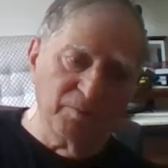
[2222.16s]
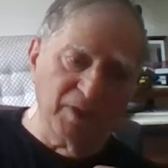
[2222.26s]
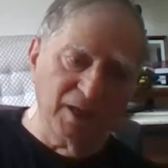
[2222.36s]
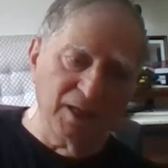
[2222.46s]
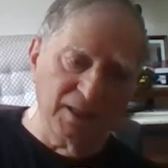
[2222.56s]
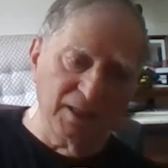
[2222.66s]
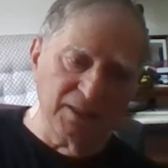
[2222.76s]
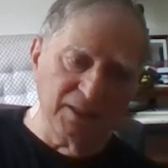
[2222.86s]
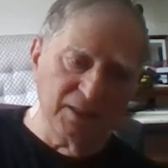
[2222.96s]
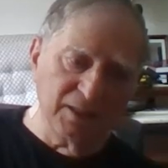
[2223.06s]
behind
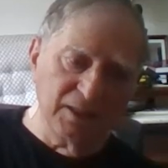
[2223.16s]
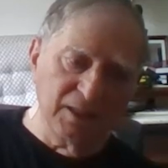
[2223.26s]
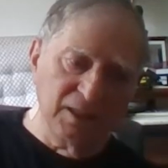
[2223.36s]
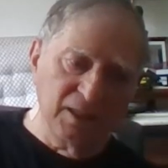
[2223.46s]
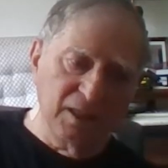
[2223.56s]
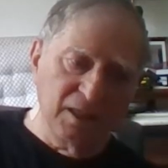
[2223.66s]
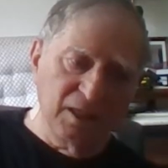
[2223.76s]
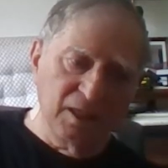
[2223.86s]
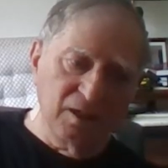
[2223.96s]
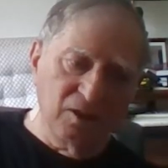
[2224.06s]

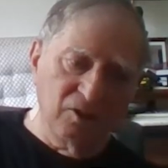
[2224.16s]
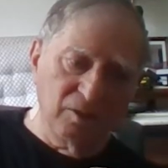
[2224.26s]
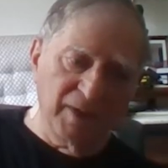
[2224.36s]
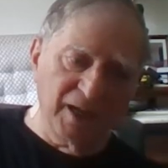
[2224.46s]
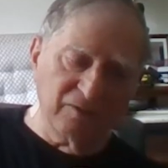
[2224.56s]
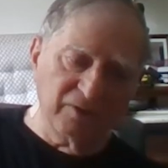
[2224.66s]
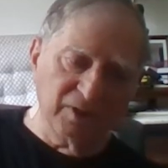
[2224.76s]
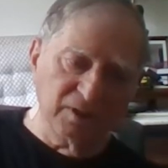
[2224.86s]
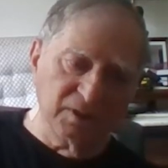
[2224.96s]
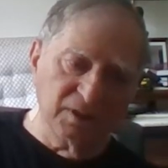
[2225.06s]
on the
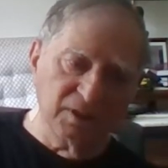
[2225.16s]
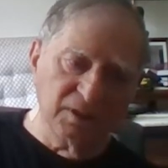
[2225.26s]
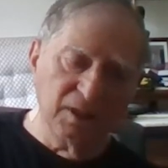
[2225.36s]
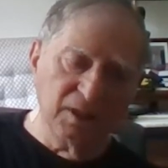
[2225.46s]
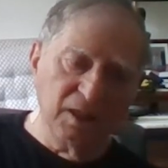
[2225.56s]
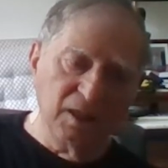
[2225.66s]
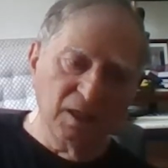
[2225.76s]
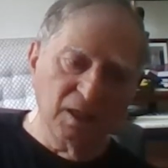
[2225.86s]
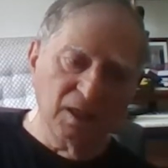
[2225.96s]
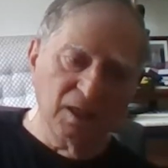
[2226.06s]
battlefield.
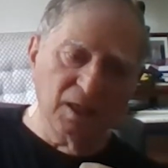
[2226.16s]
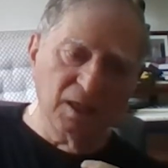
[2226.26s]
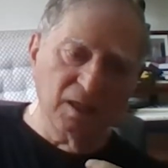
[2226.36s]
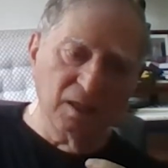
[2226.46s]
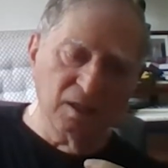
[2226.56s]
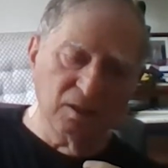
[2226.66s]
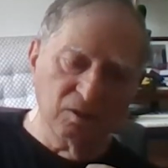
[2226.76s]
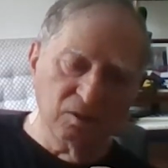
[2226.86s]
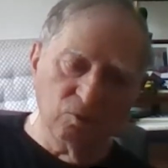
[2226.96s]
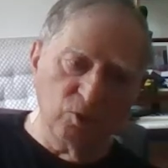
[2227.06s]
Uh,
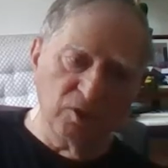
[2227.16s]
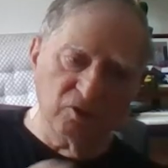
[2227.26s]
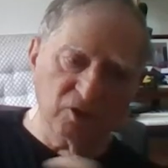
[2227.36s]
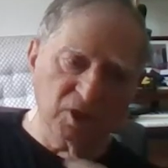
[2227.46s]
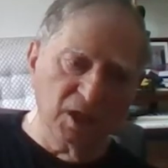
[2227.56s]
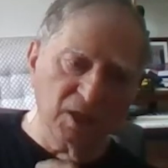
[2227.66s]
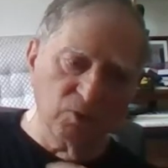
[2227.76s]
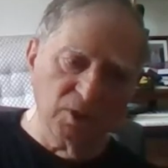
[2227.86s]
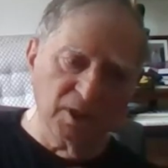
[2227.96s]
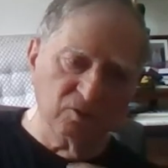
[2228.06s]
wounded or dead we
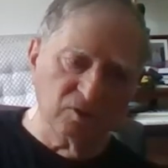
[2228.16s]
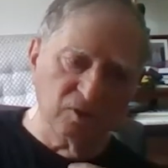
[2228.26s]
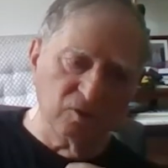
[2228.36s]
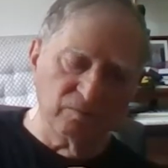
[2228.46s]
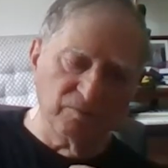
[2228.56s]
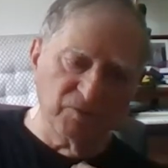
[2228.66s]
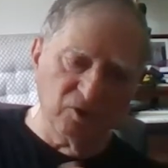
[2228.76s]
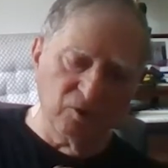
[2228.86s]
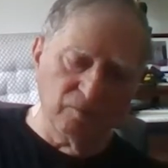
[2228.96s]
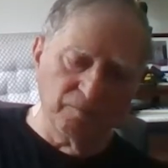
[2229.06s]
will get you home.
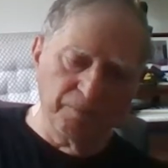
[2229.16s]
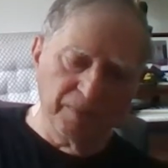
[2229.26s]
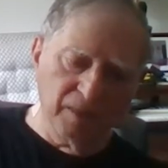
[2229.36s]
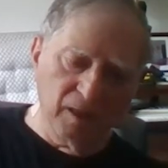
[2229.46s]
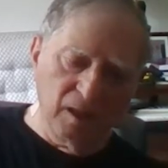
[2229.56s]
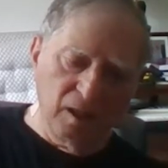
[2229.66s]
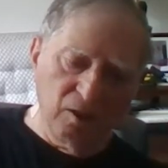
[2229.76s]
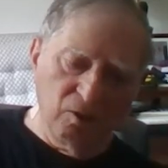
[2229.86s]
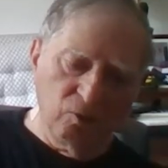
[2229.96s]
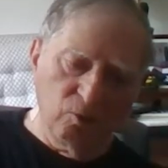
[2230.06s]
So
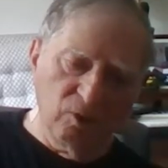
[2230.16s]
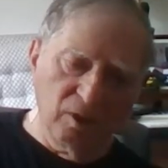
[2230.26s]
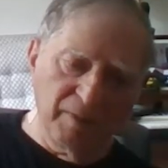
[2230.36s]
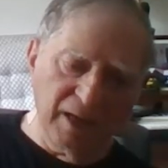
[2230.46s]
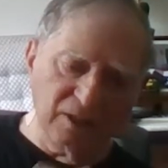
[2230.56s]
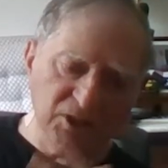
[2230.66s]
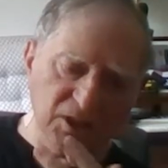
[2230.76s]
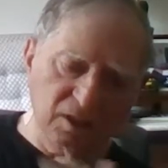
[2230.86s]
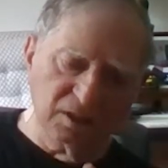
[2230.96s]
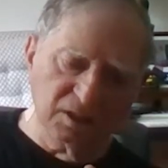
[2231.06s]
when the battle
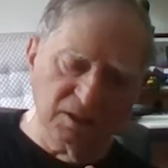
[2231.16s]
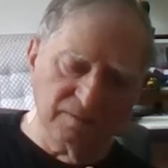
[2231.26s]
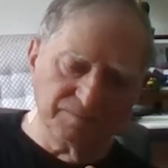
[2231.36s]
starts,